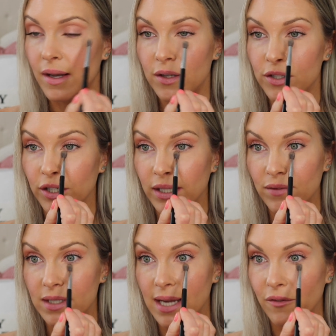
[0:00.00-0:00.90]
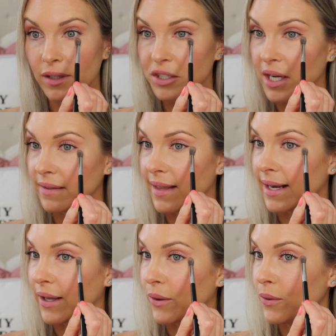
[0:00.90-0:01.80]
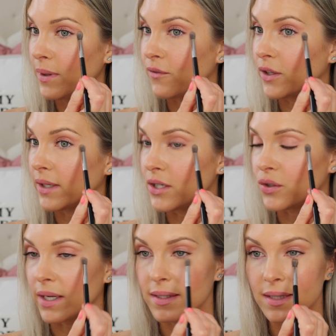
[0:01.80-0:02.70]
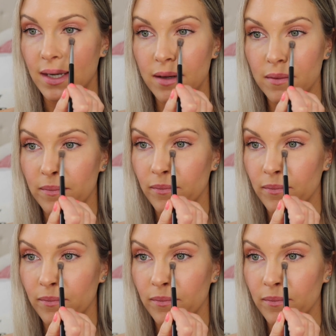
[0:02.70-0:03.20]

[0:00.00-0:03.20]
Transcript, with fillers: So you're gonna have to definitely check that out if you're interested.